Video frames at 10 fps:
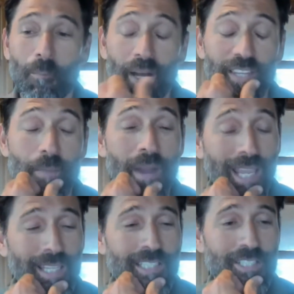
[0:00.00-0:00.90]
But they
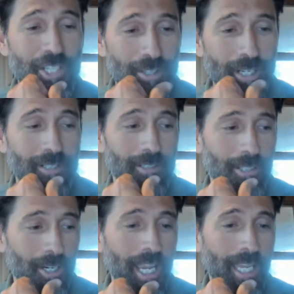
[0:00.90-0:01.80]
might listen to your
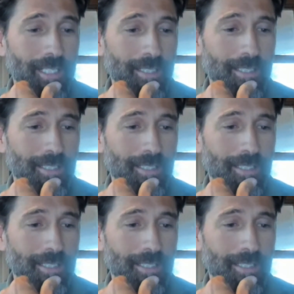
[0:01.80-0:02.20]
uncle or aunt.